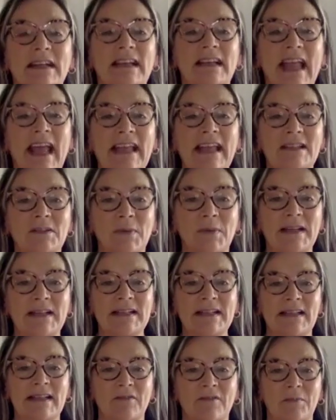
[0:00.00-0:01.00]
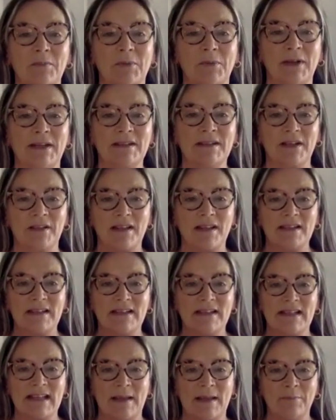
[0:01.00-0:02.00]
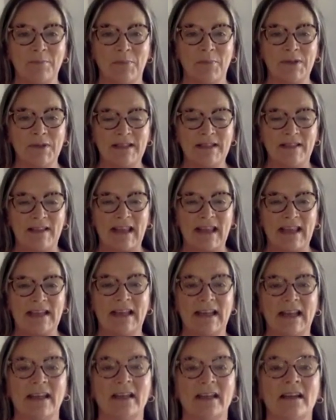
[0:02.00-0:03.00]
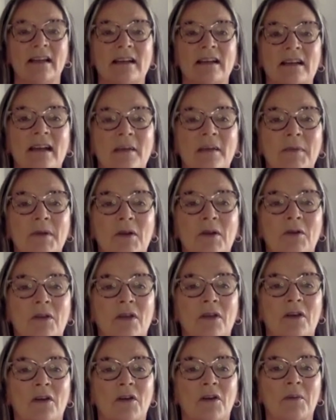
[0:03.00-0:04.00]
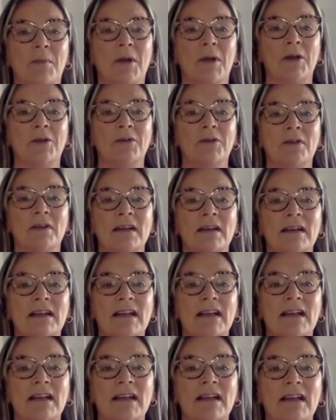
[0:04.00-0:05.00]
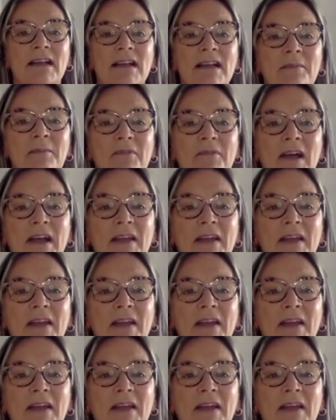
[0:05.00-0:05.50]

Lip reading: K27 point. So this is the end point of the kidney. Come along the collarbone. Come find the